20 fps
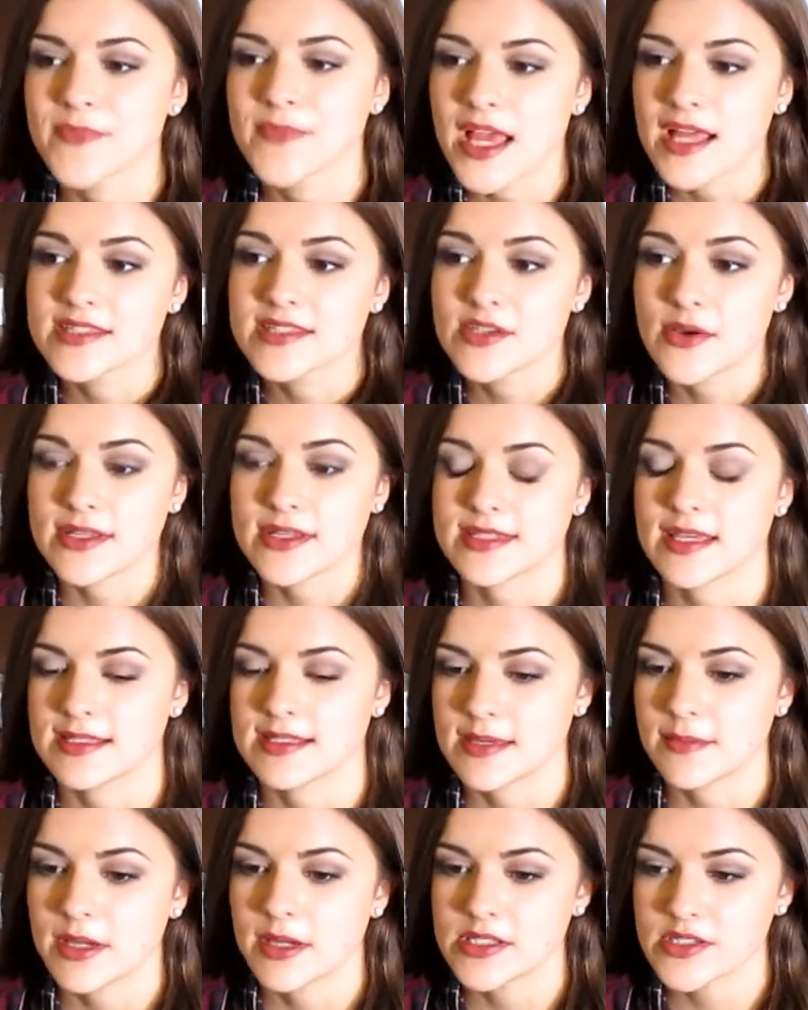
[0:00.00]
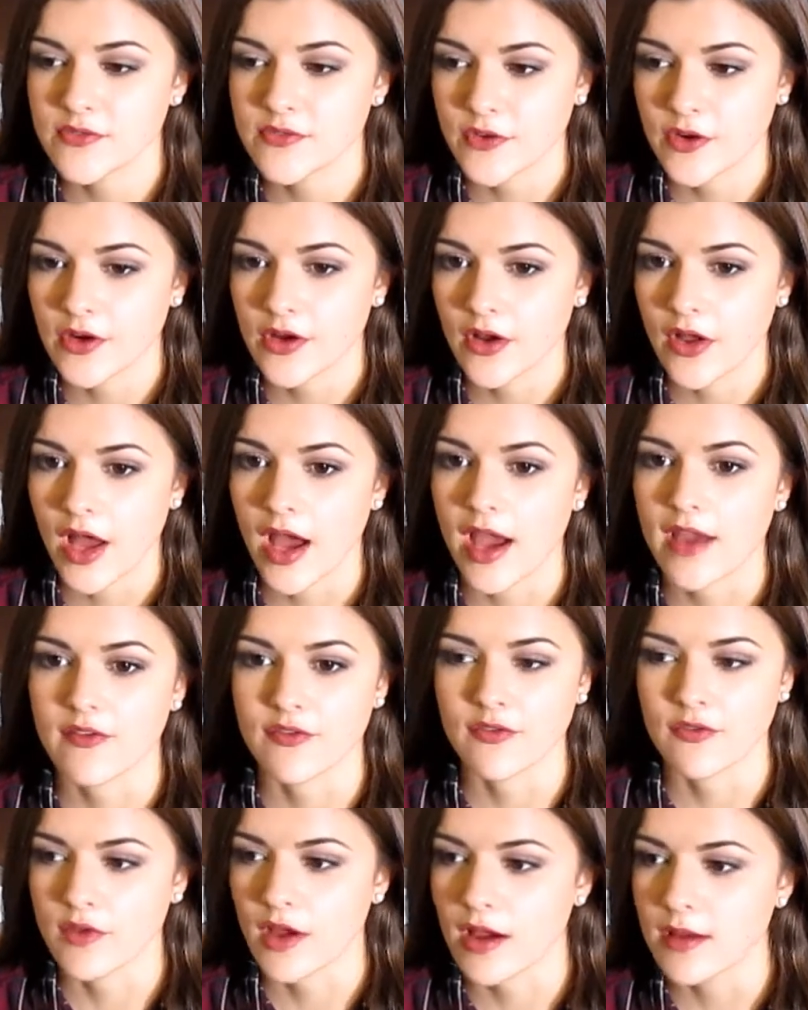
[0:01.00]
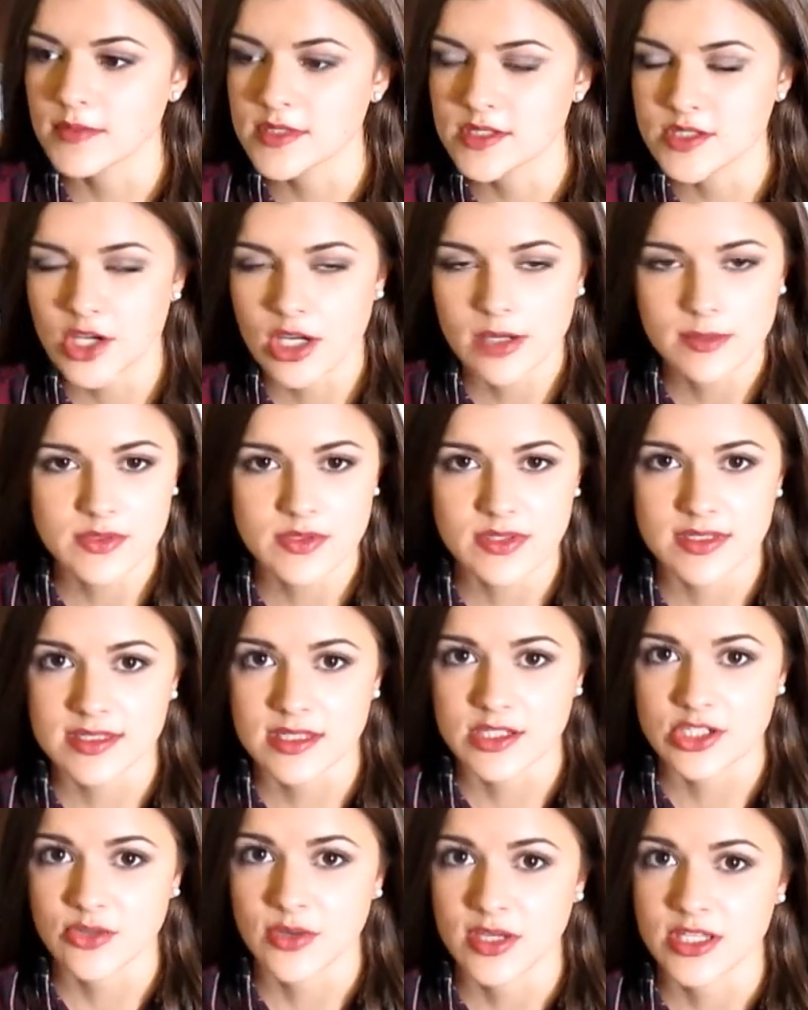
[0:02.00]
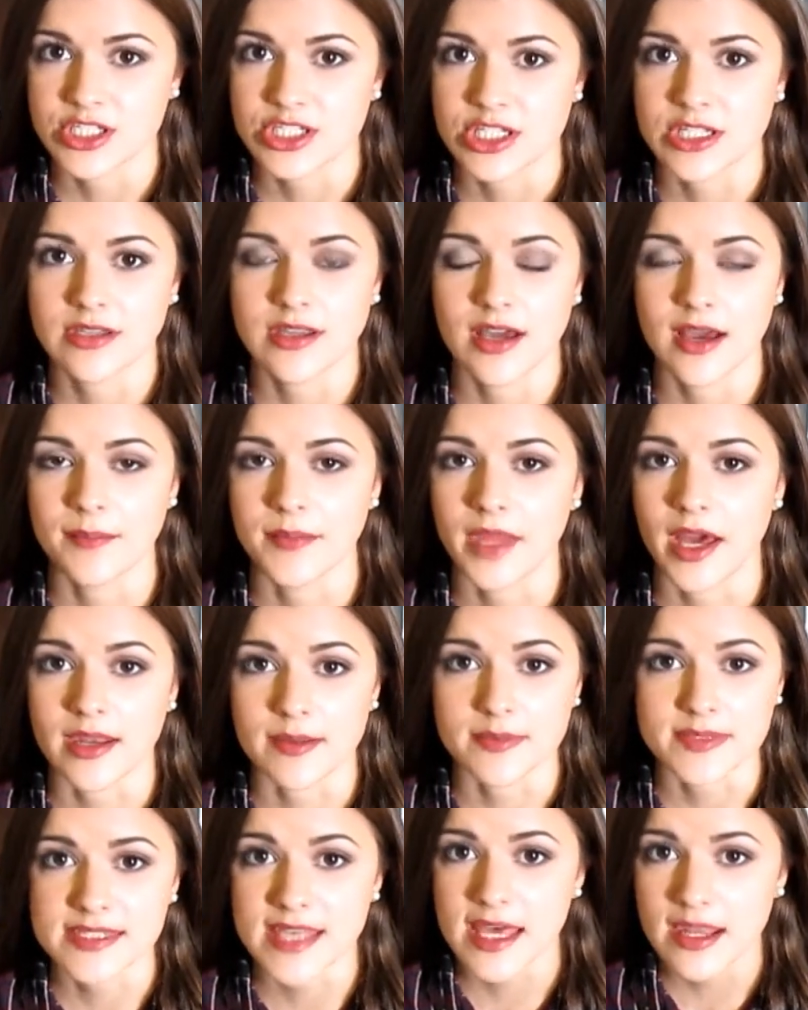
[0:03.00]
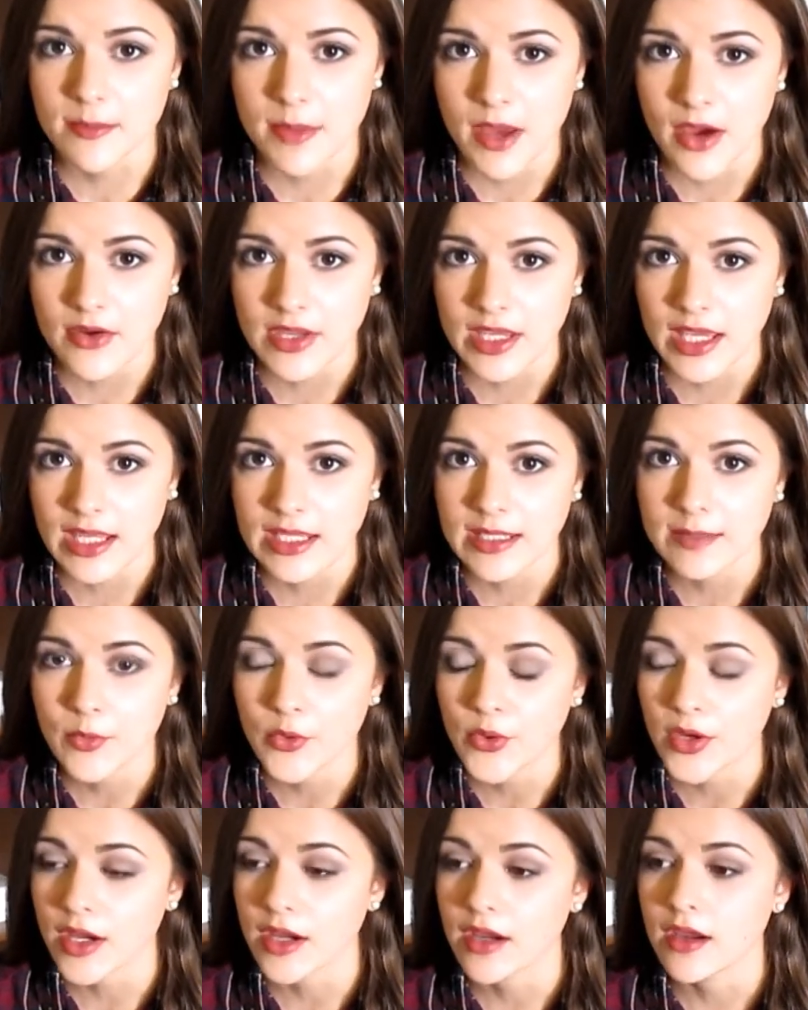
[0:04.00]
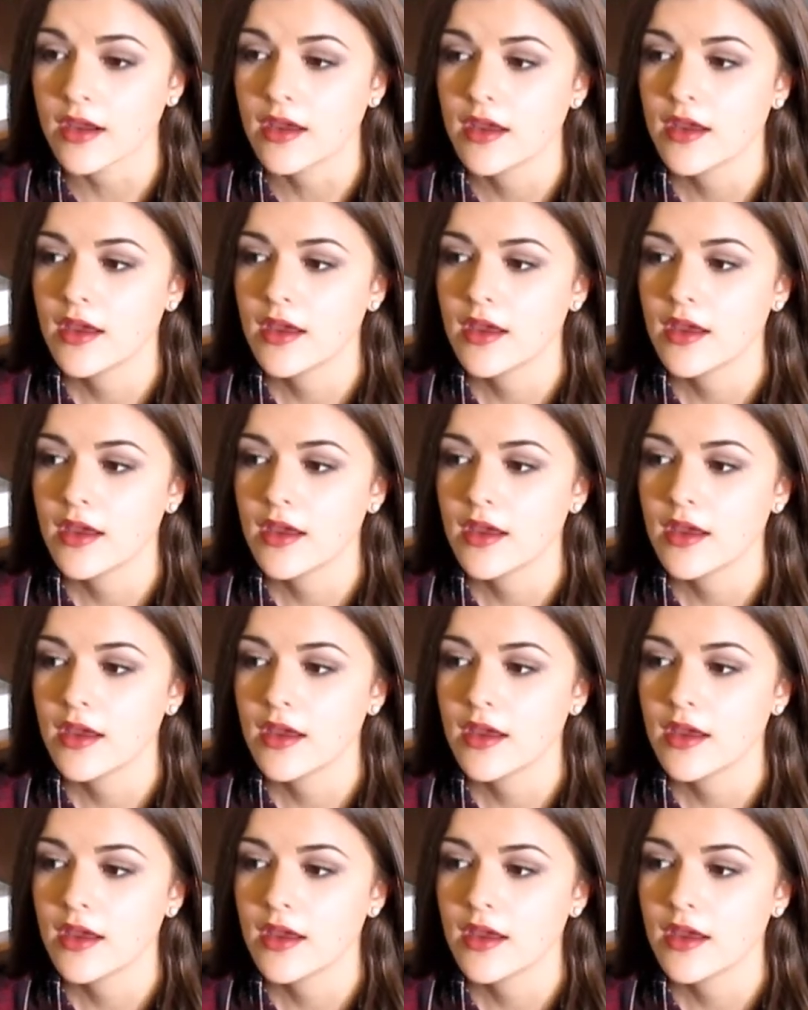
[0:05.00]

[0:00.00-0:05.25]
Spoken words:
And so I sent him my deferral. I've come to terms with the situation. I'm not upset about it anymore.